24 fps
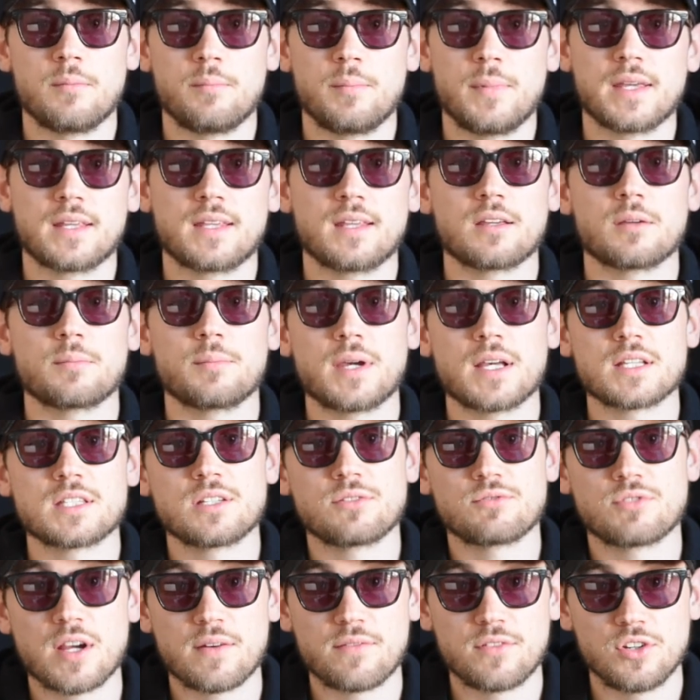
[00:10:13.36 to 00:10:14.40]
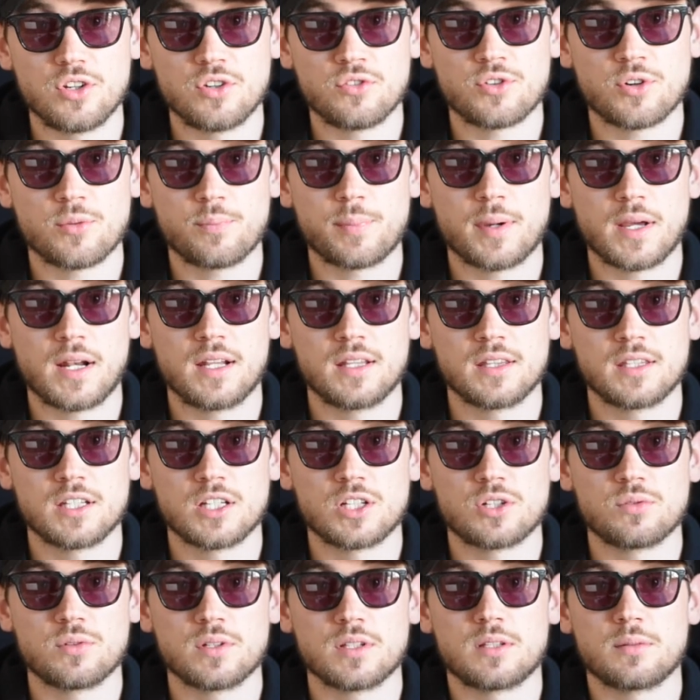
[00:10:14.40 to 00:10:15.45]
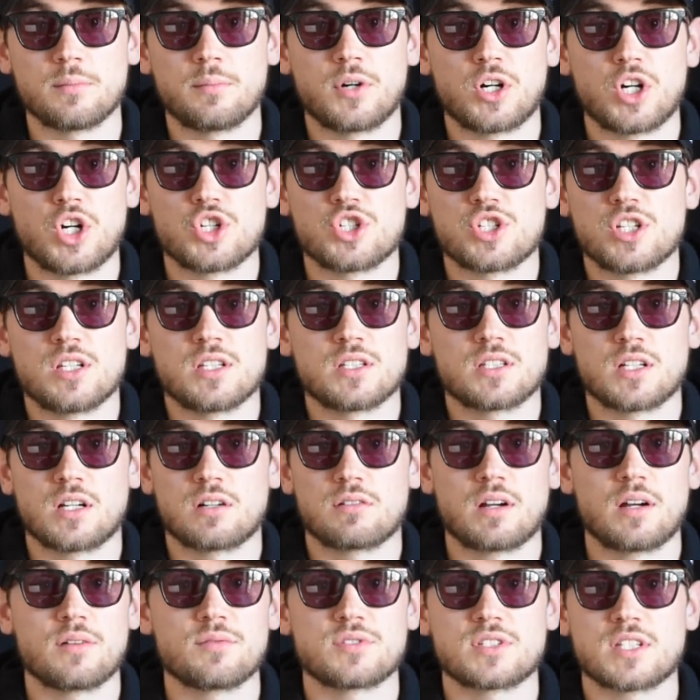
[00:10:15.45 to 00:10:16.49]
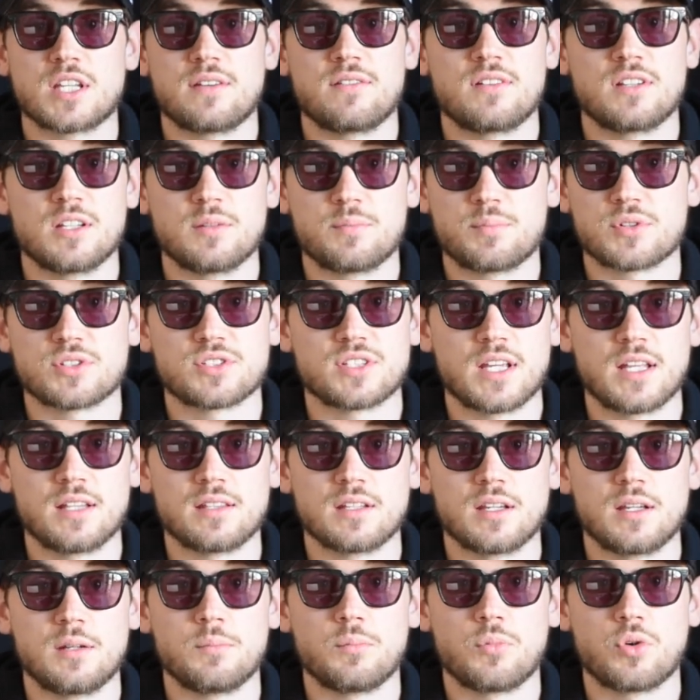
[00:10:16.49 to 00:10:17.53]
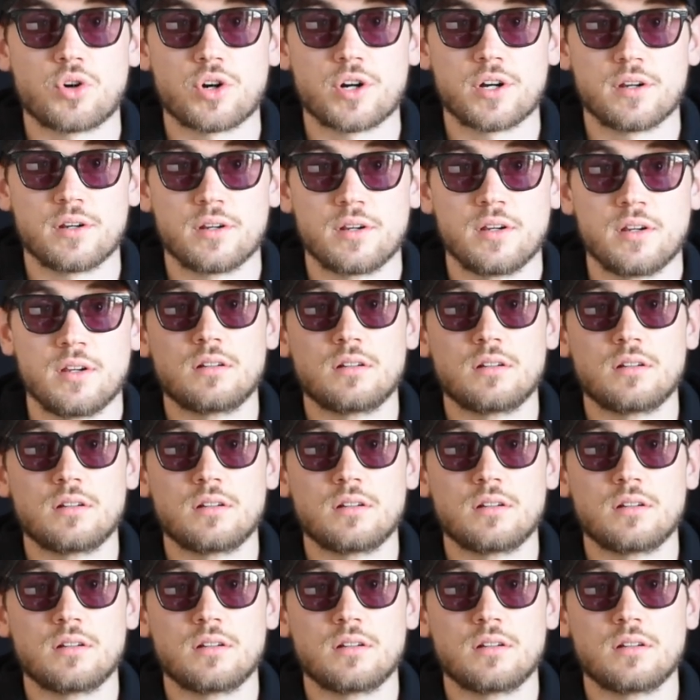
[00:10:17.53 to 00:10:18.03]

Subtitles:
making massive revenue for Palantir with margins around 70% and more.